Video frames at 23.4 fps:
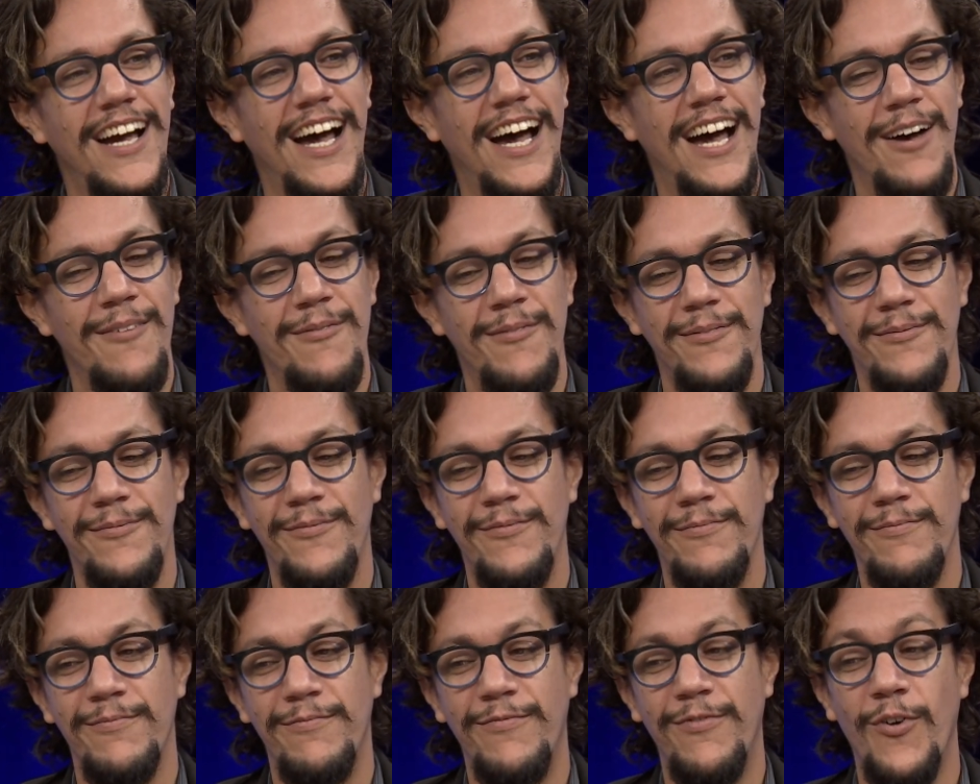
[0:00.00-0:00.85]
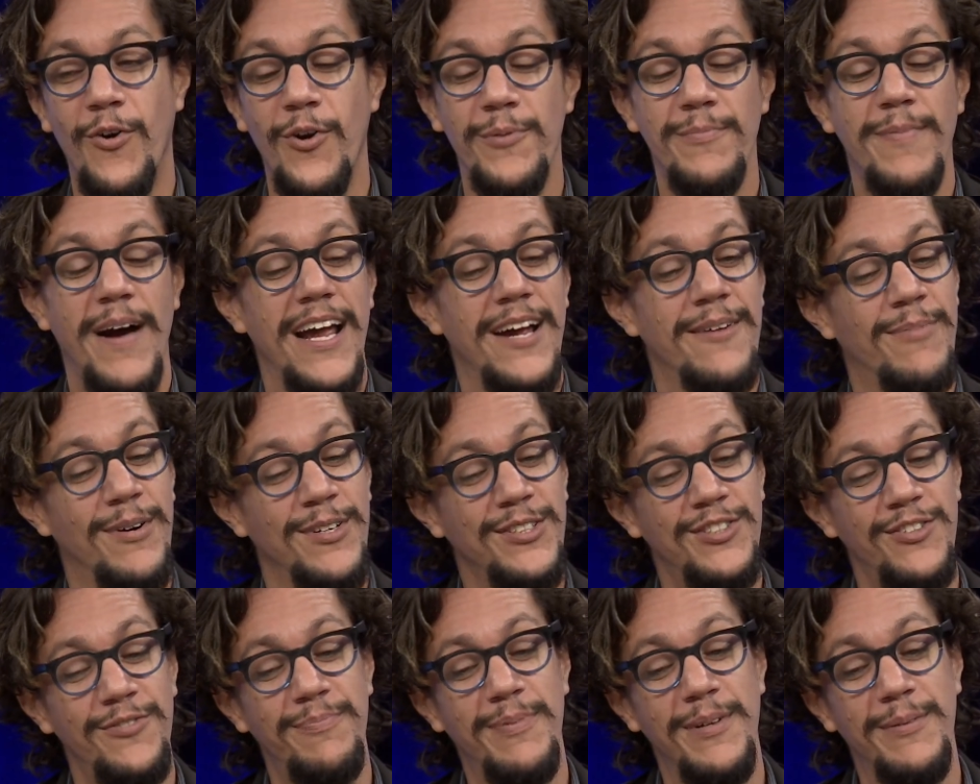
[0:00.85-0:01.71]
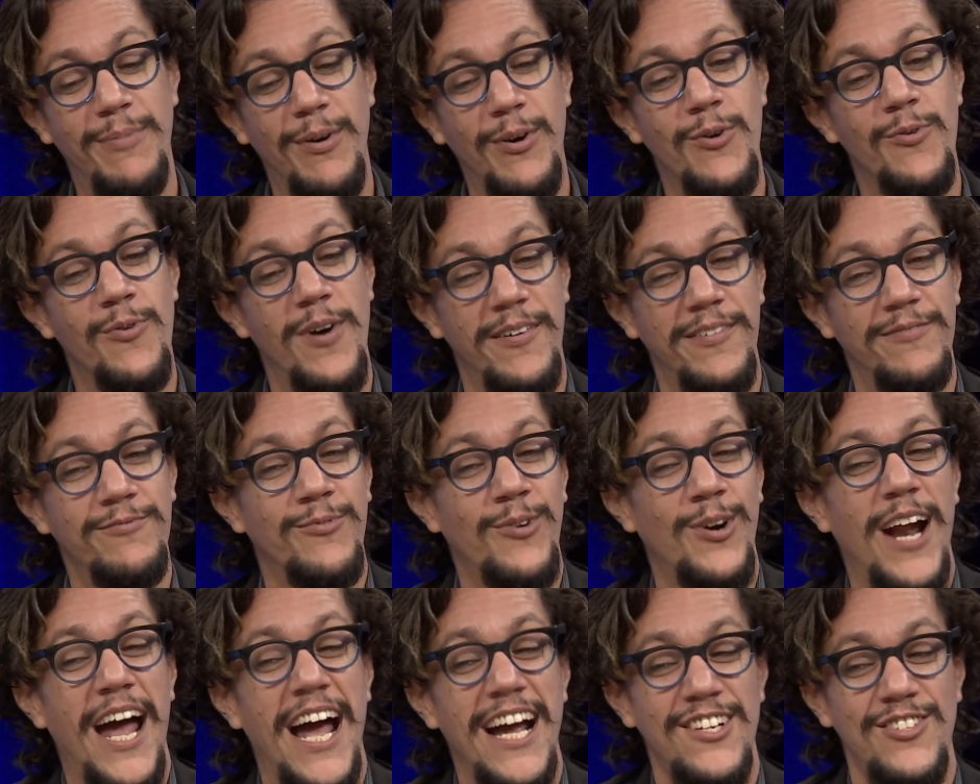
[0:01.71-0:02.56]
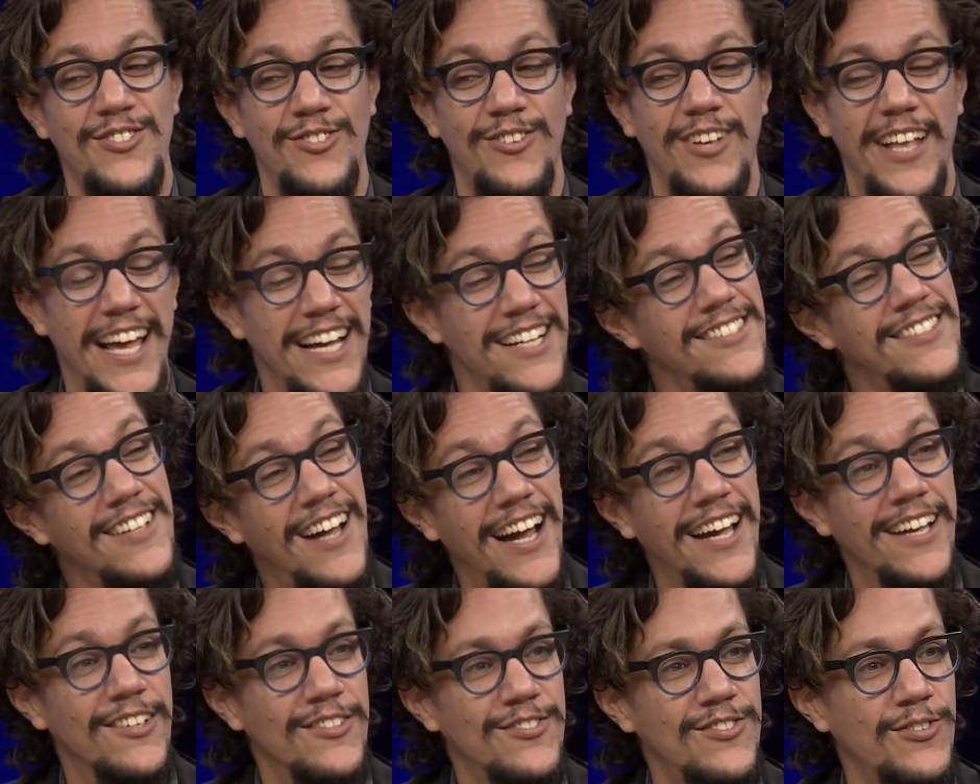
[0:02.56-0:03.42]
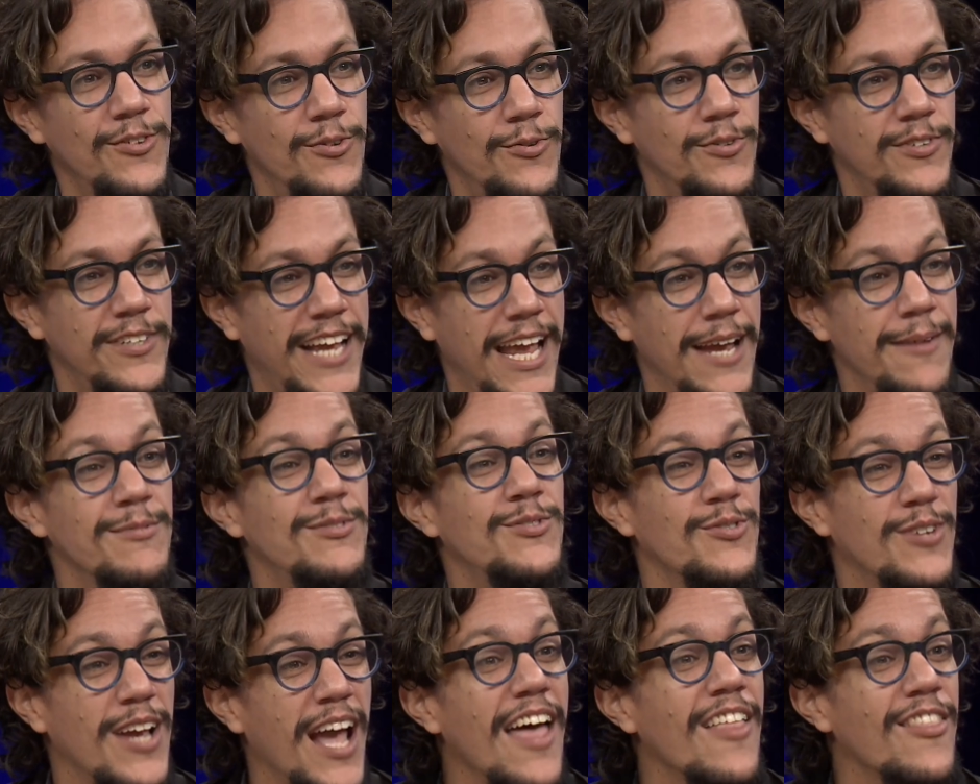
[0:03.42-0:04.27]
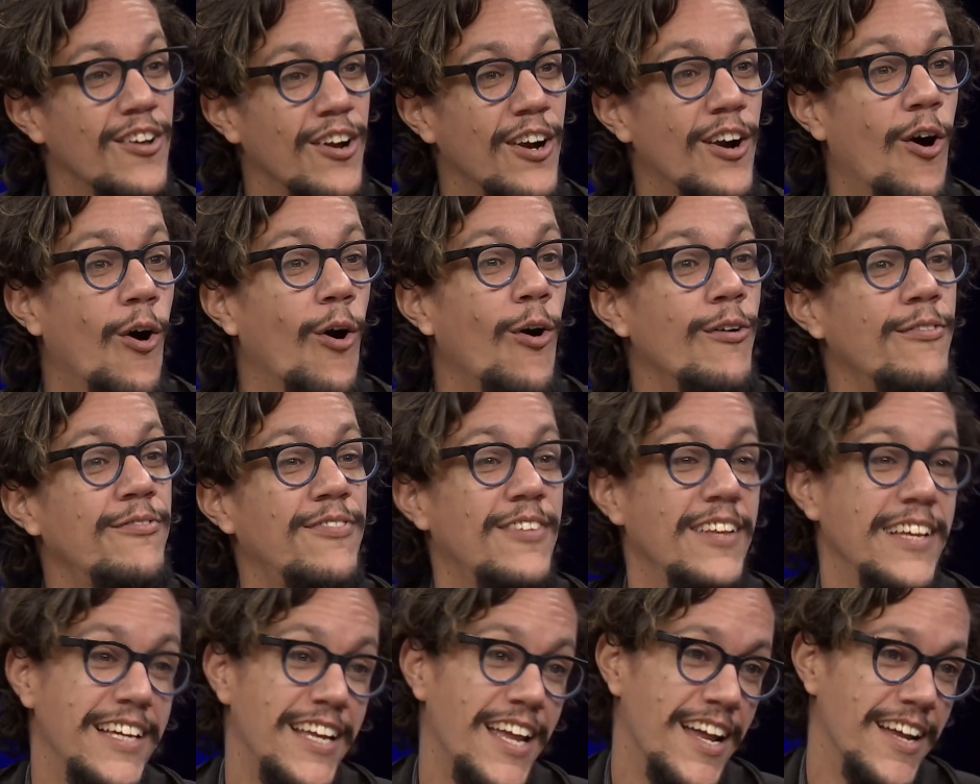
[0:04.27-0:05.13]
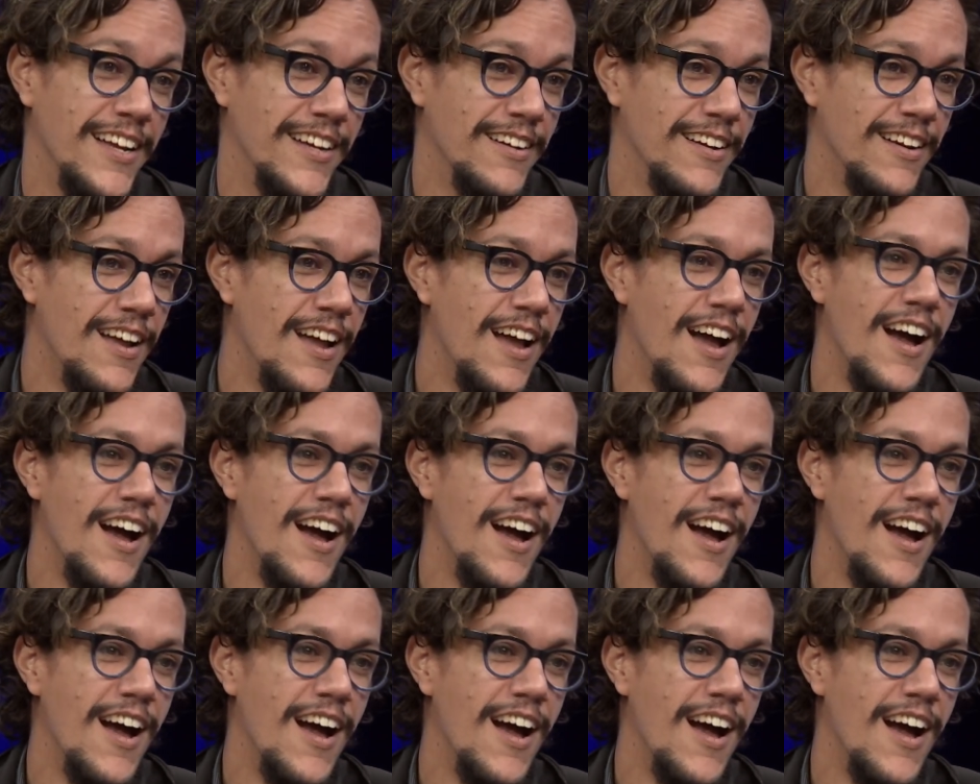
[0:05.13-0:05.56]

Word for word: Uh, formed by a bunch of people who were actual exiles who came together, all fleeing